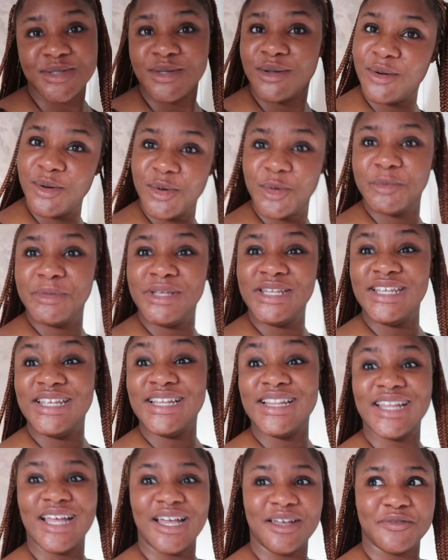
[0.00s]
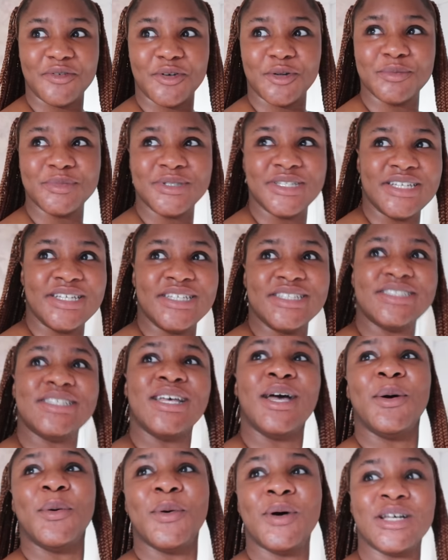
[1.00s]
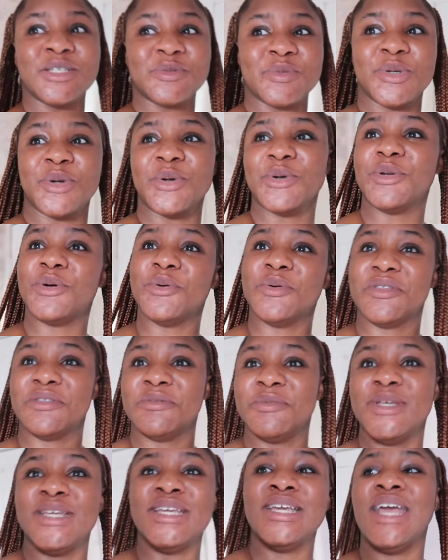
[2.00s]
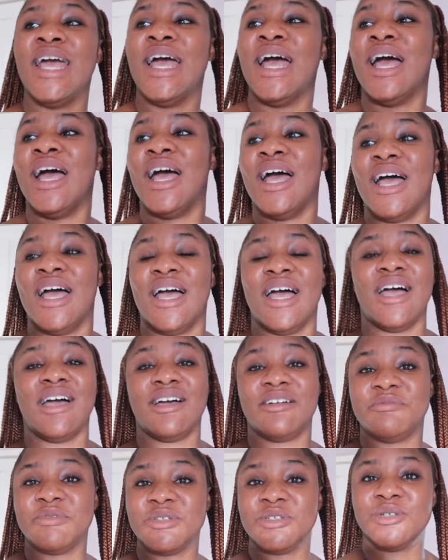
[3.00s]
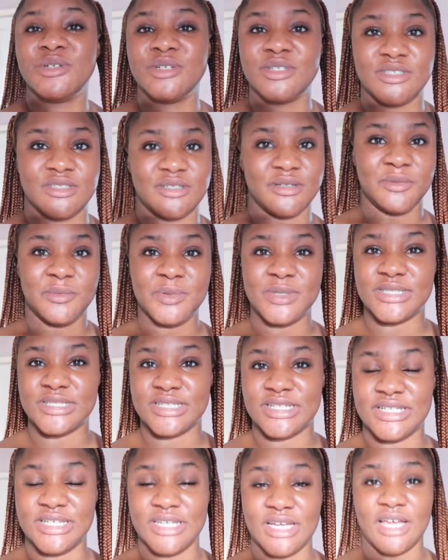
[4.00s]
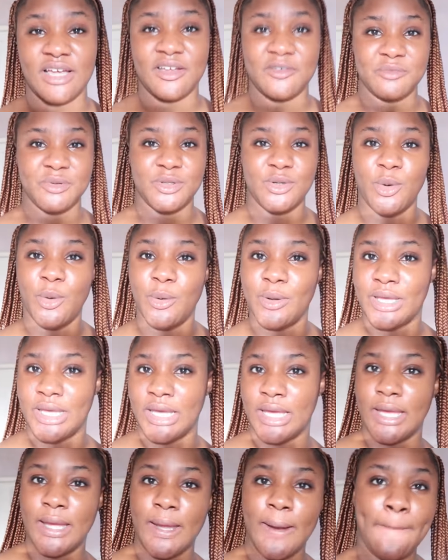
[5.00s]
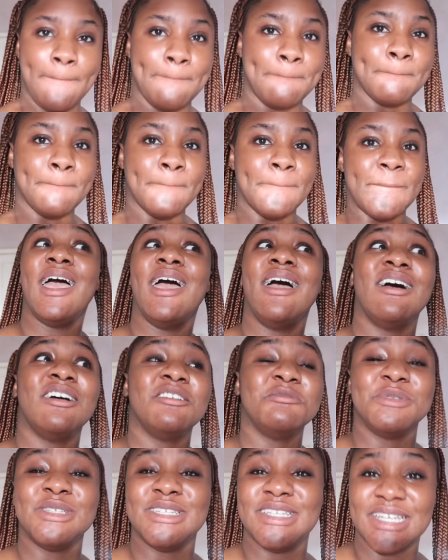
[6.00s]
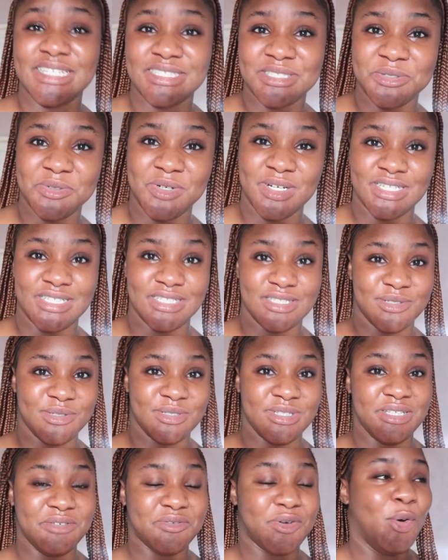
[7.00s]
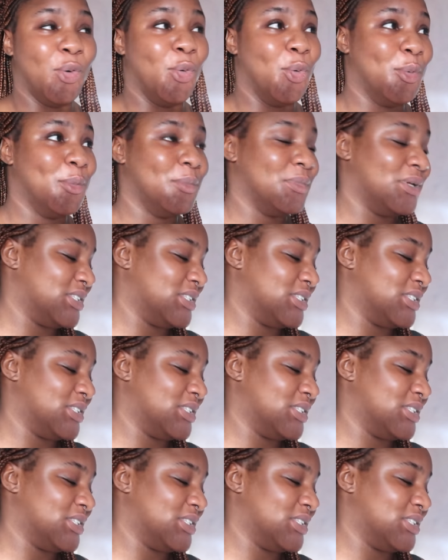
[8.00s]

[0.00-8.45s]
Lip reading: So, mini life update. What has been going on with me? I have been good. Basically, I have been okay. I have been getting ready to leave home.